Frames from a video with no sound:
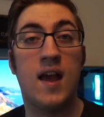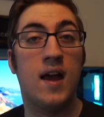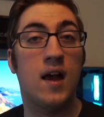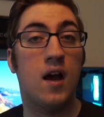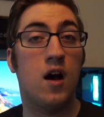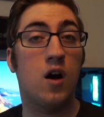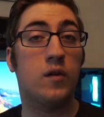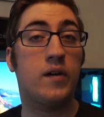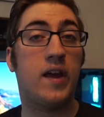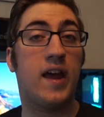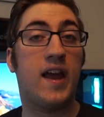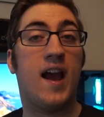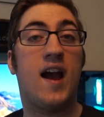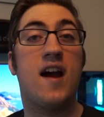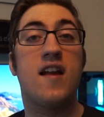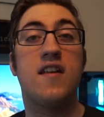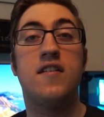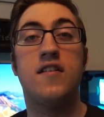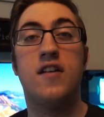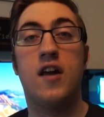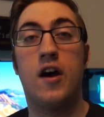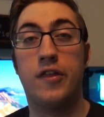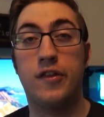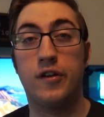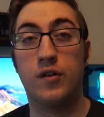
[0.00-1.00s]
Okay,
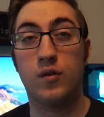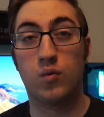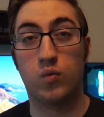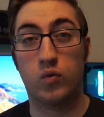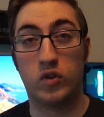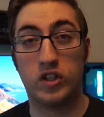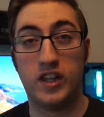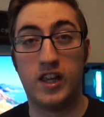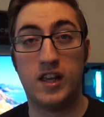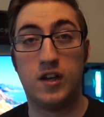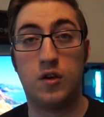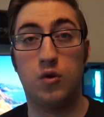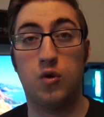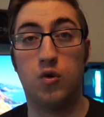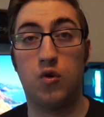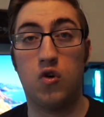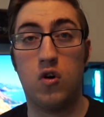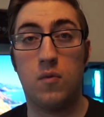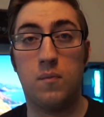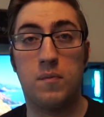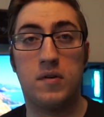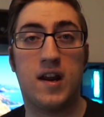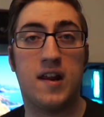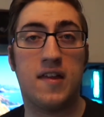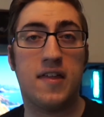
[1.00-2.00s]
another really cool,
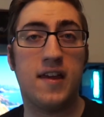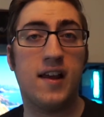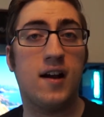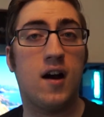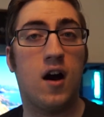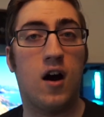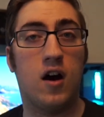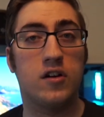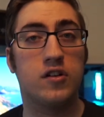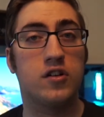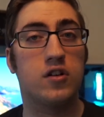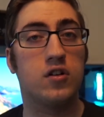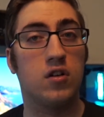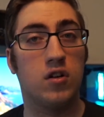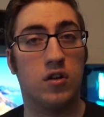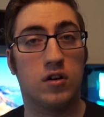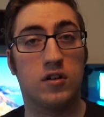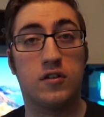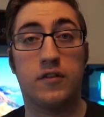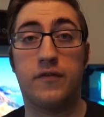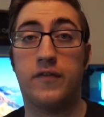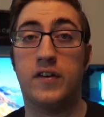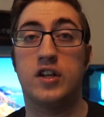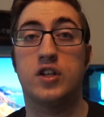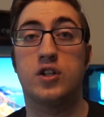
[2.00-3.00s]
but I think underlooked
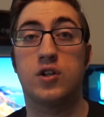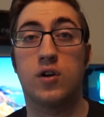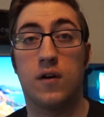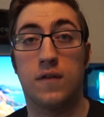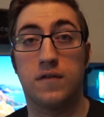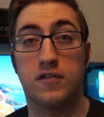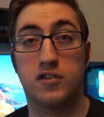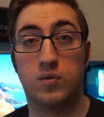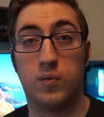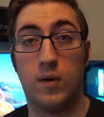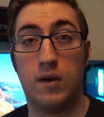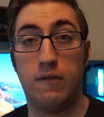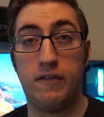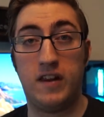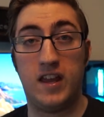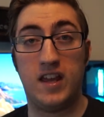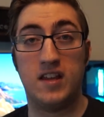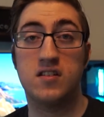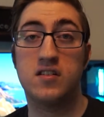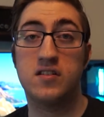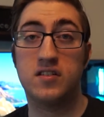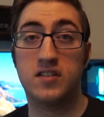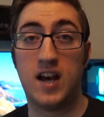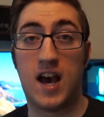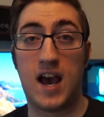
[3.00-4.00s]
feature of Swift
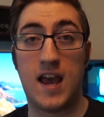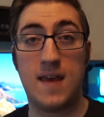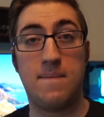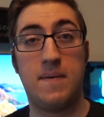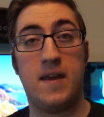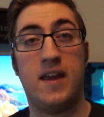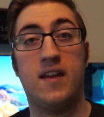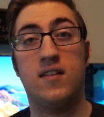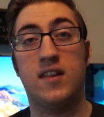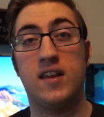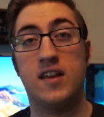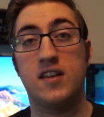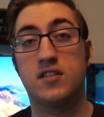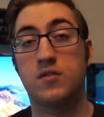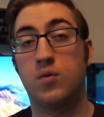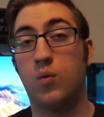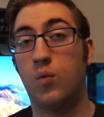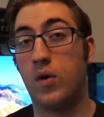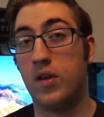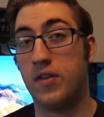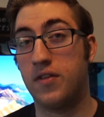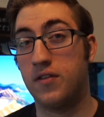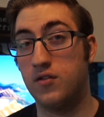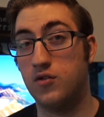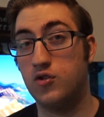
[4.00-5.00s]
is type alias
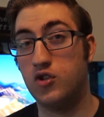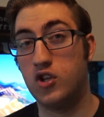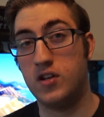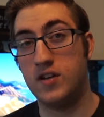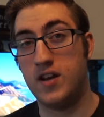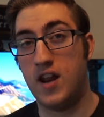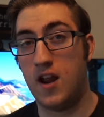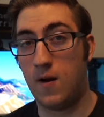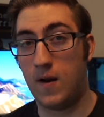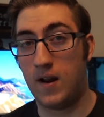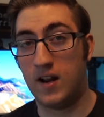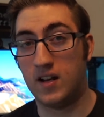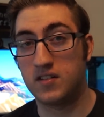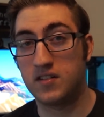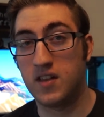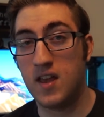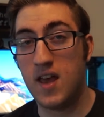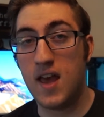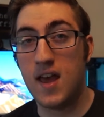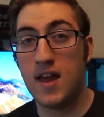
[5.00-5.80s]
with generics.